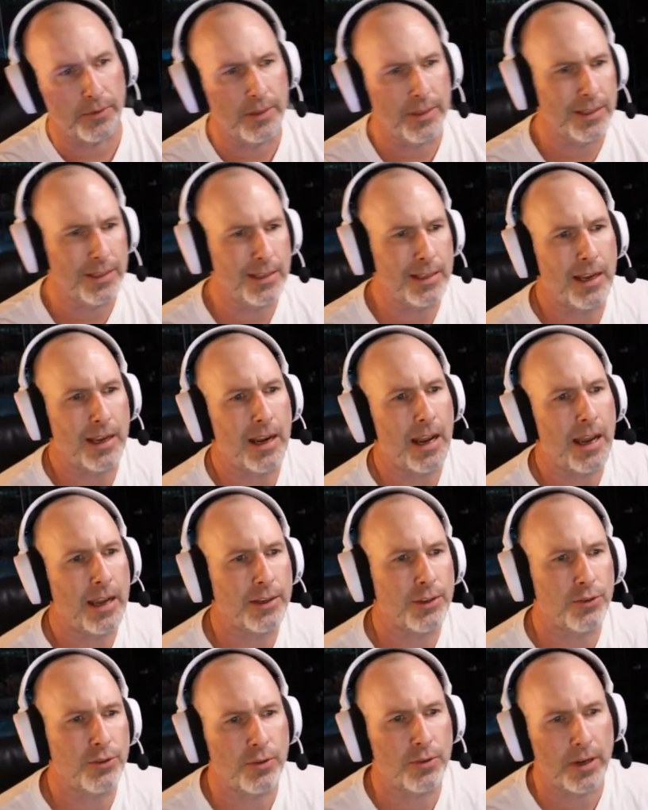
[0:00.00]
This is a nice
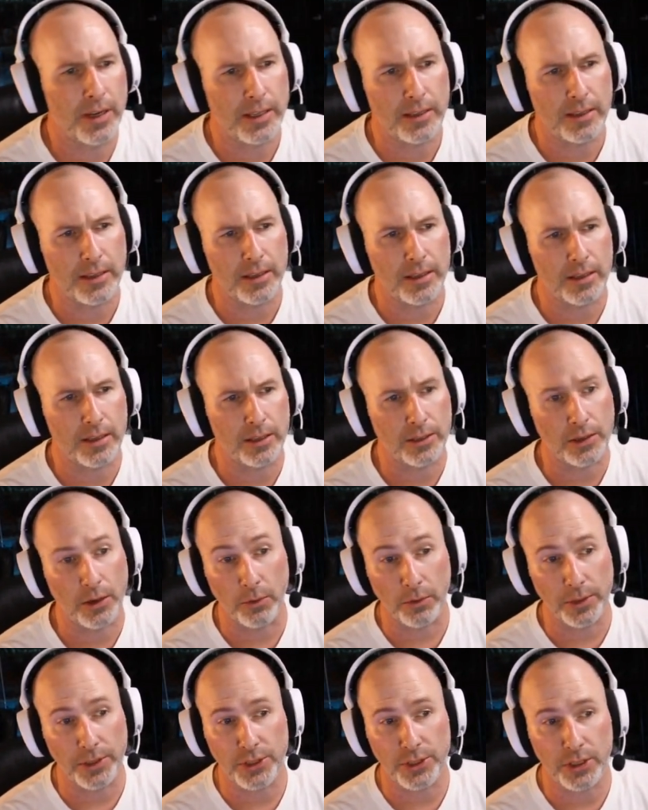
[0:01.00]
trait that could
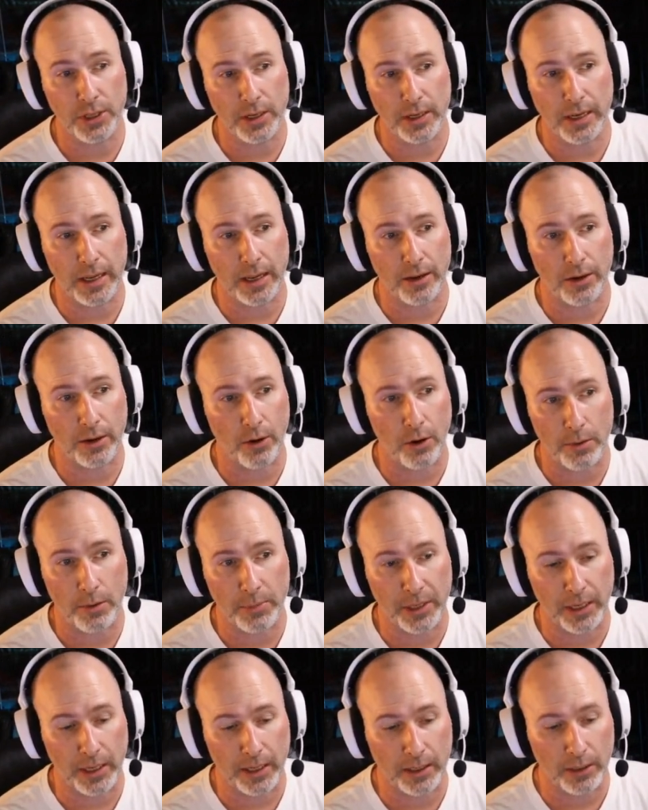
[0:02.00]
totally shut down an army
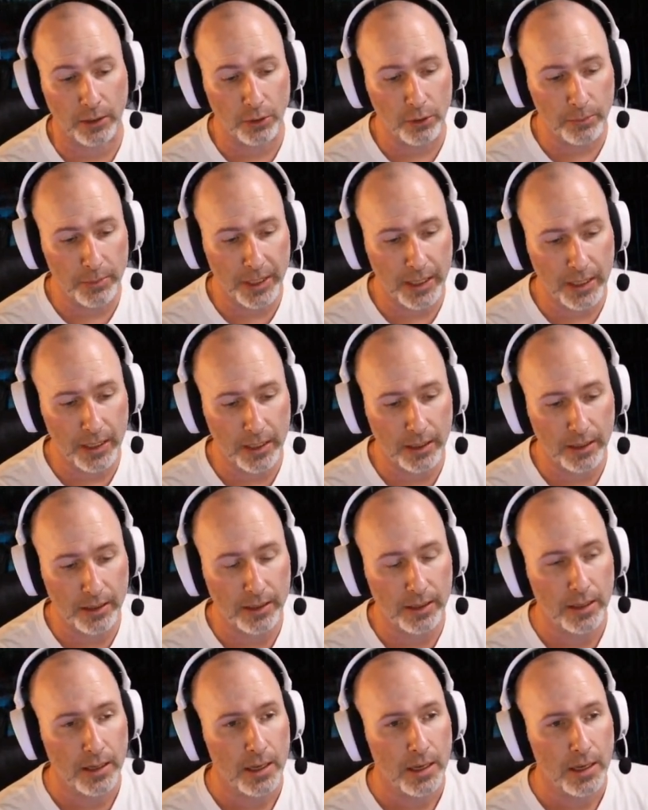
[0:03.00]
like Lumineth,